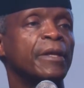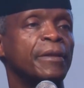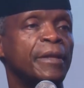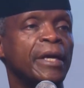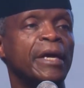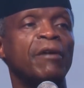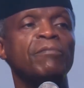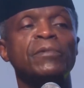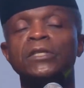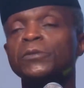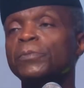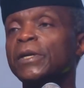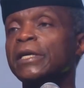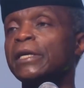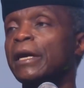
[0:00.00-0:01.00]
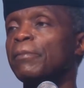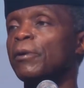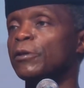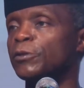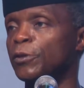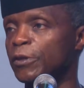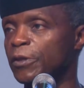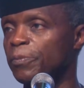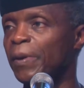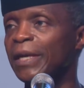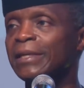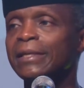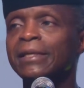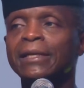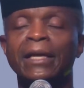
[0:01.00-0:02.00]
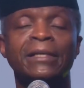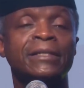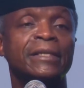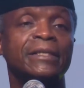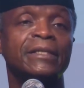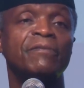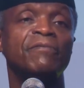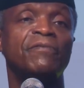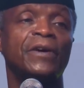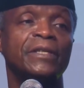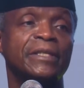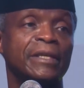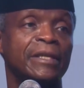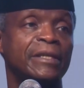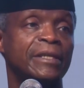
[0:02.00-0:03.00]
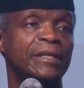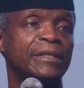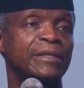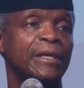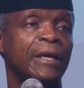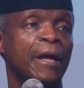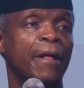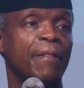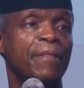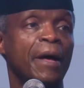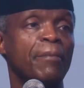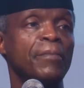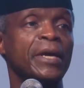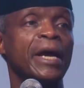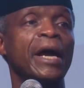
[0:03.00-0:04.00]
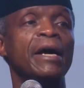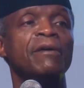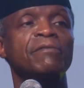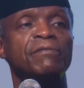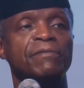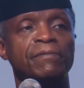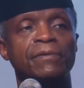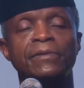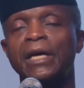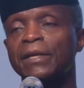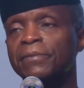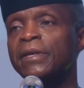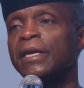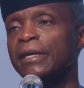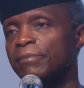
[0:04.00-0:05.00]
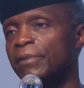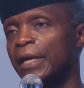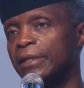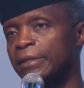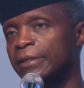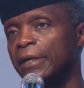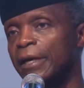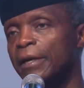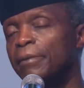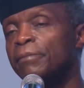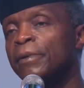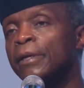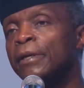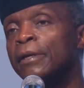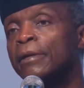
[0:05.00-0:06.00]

They have been speaking about suspending existing facilities that may have, that they, that uh,